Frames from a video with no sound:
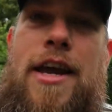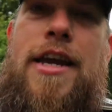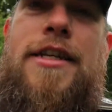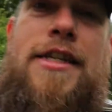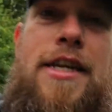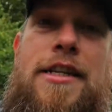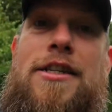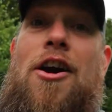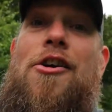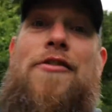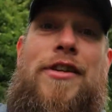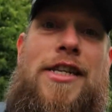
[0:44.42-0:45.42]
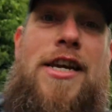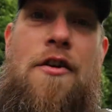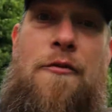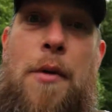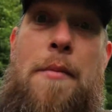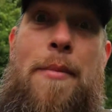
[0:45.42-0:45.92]
is the entirety
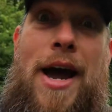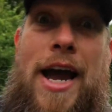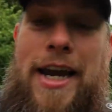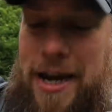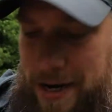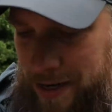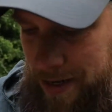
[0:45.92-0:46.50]
of my bag.